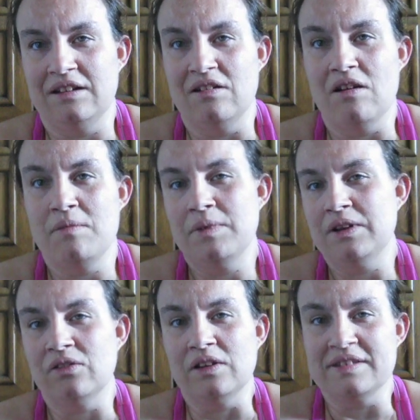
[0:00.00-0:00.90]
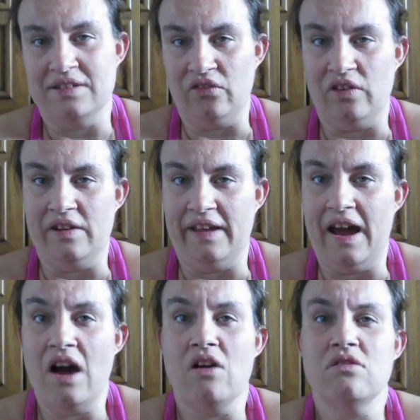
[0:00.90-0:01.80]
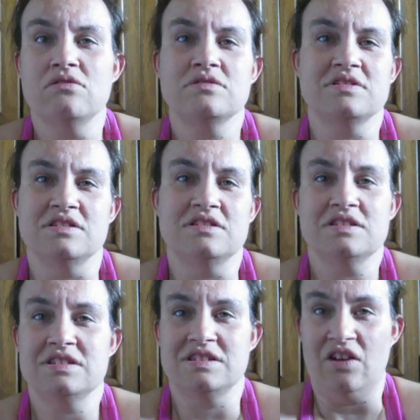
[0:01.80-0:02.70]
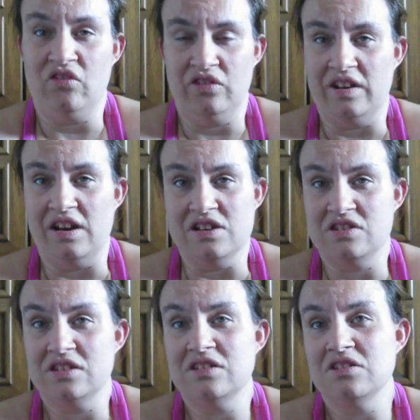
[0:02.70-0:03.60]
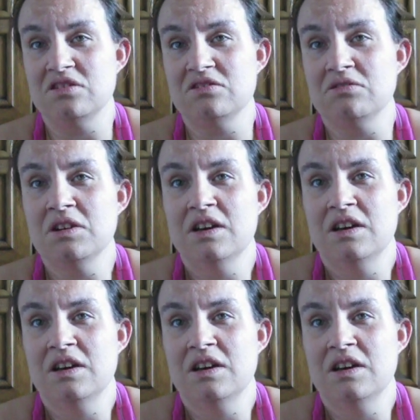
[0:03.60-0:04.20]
You know, I've been doing stuff around the house and just stuff that I should do,